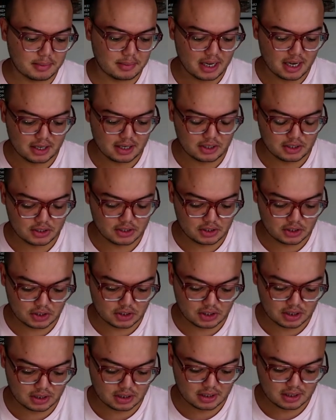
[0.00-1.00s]

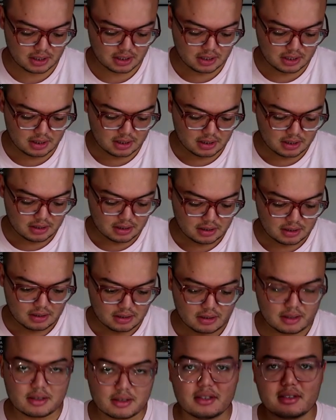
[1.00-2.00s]
package.
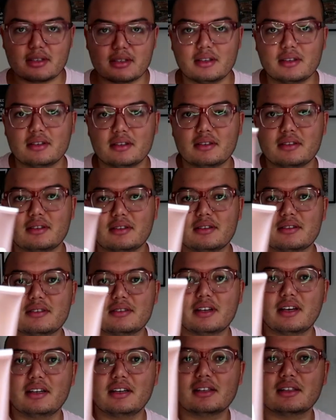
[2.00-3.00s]
It's just a
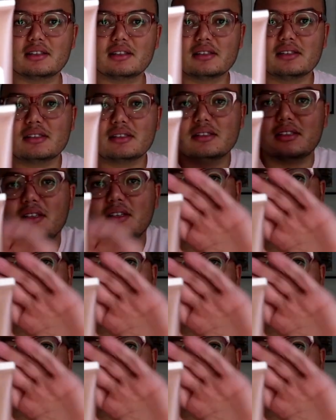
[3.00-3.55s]
tiny little